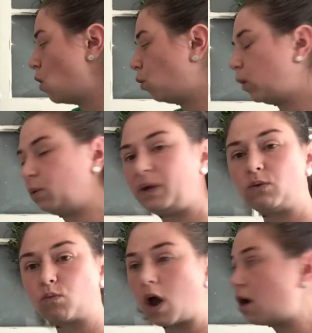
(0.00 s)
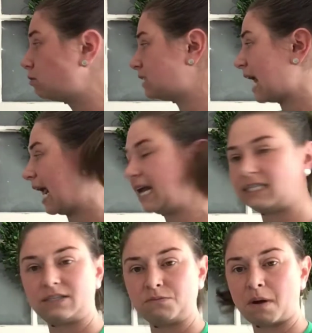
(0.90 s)
When we
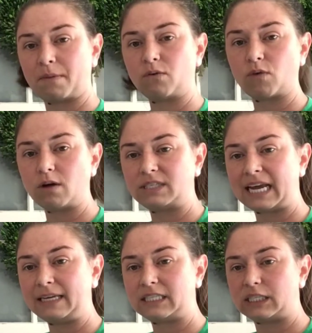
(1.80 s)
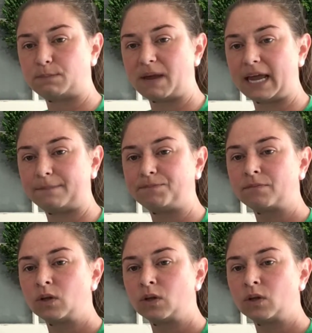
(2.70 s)
rotate, remember rotate, spin,